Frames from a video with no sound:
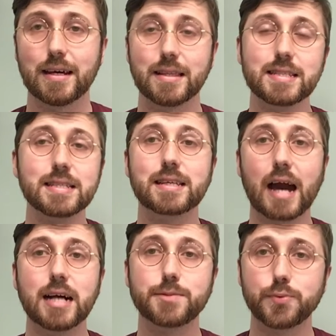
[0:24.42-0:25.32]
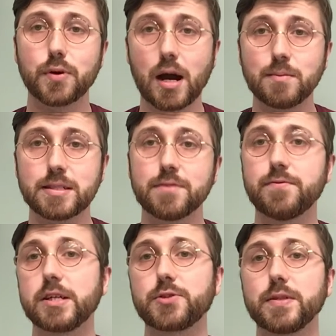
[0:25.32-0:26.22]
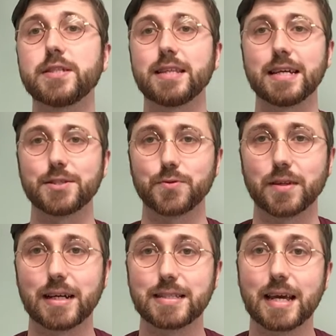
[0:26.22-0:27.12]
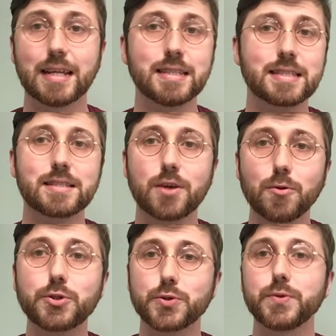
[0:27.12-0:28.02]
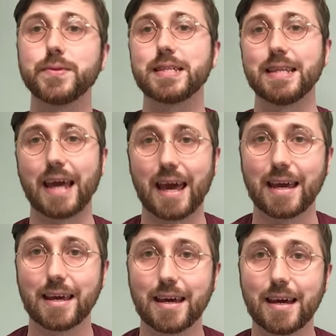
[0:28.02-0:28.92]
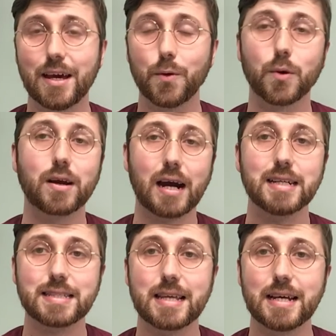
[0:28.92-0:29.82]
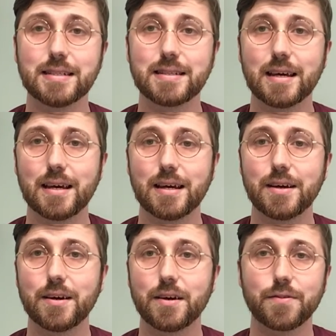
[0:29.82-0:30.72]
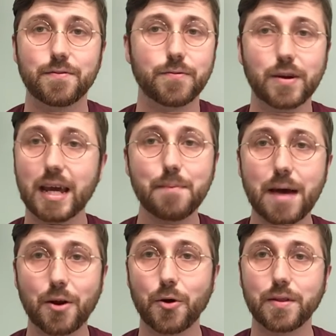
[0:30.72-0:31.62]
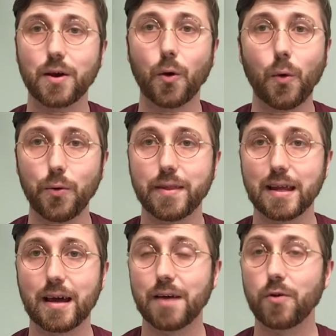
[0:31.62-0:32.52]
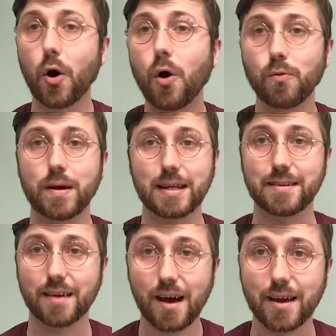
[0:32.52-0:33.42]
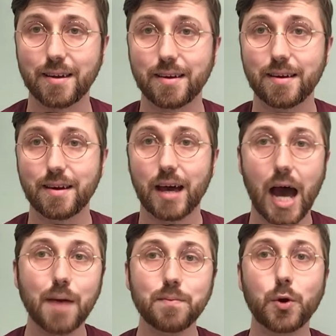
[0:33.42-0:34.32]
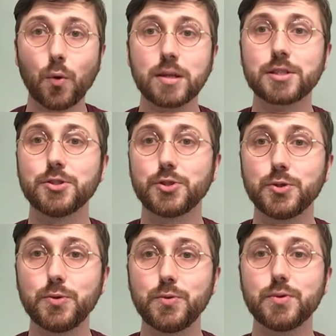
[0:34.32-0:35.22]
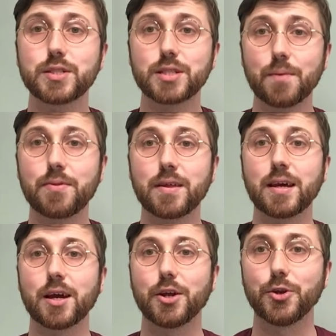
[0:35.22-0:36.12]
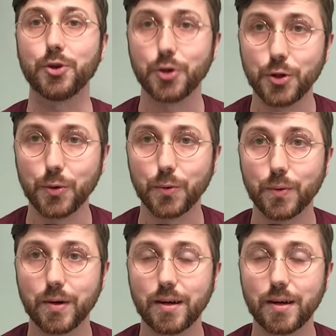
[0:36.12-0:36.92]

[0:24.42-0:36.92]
This is God's promise of victory to the Israelites, and it's so true today, where God says, forget about all the old that I've already done. I'm going to do something new.